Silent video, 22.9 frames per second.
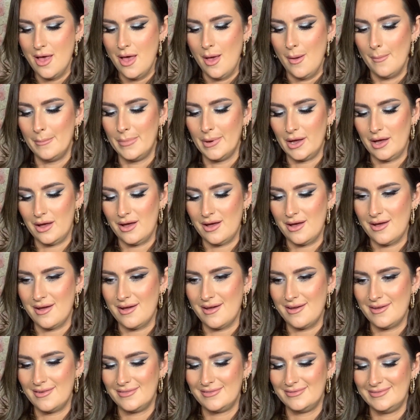But
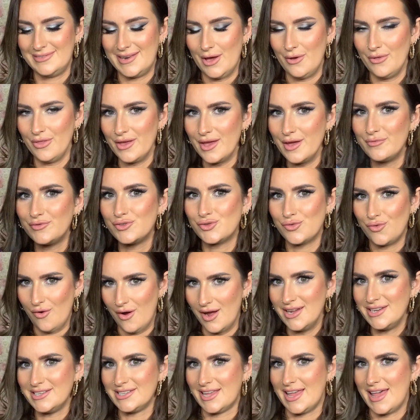now that I've
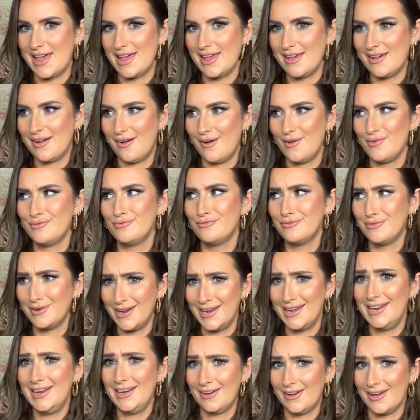tried it, I
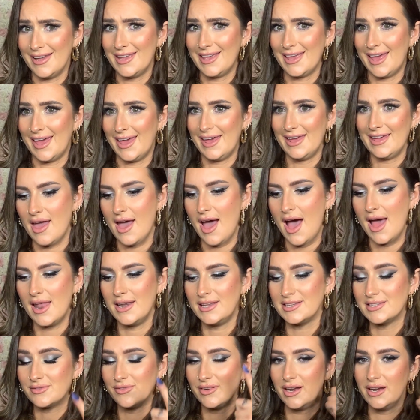really like it. And
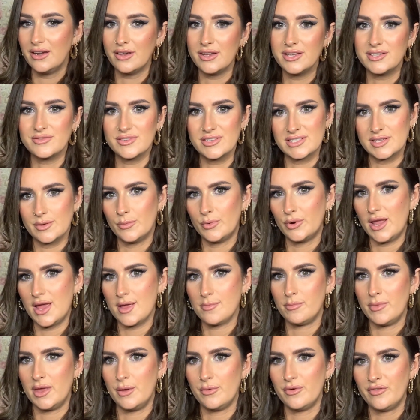it's really nice for someone like
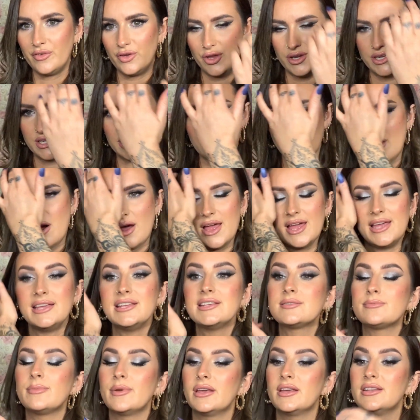me with hooded eyes,
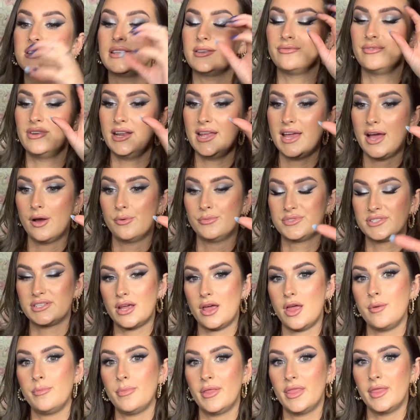because it really helps to
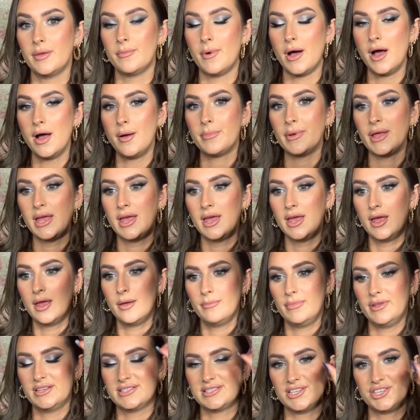open them up,
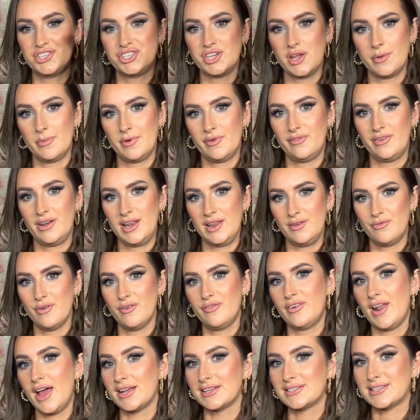because the shimmer really
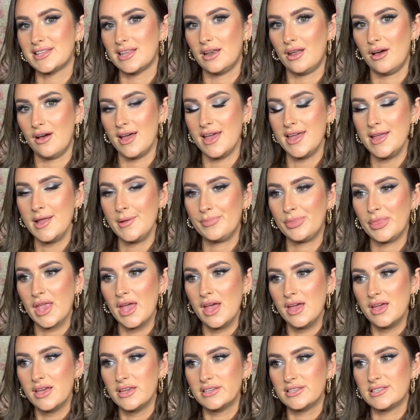reflects the light.
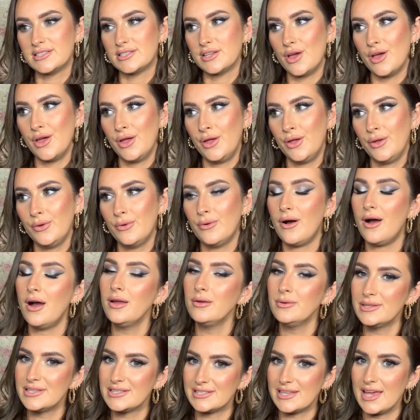So I
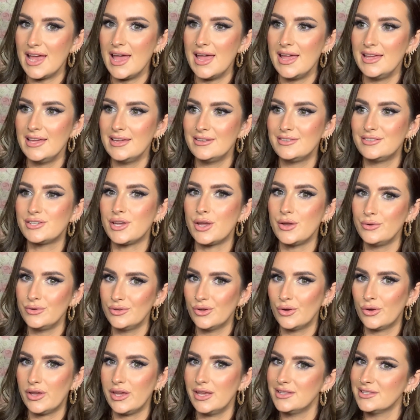would say don't
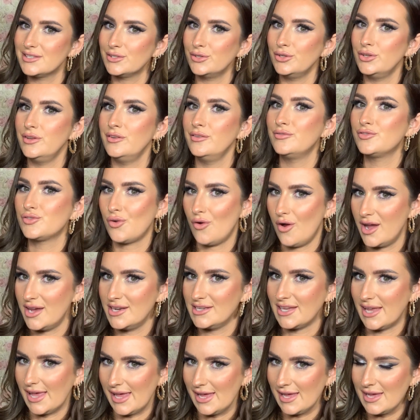knock it until you've tried
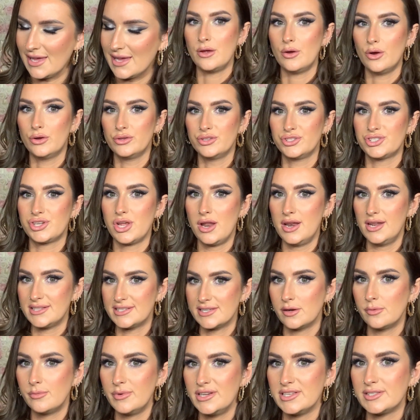it. On Charlotte
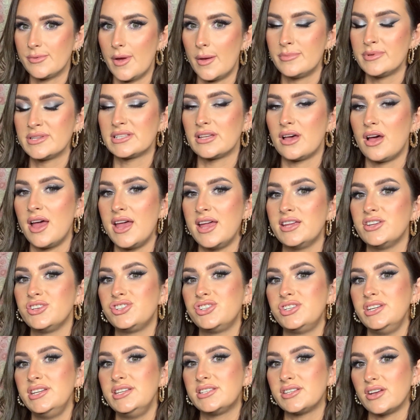Tilbury's website,
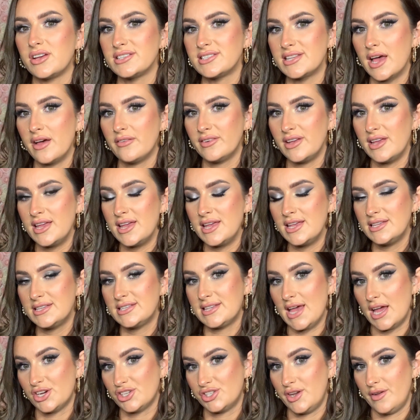she does have a
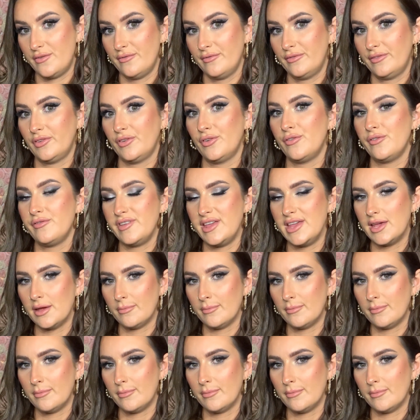section for vegan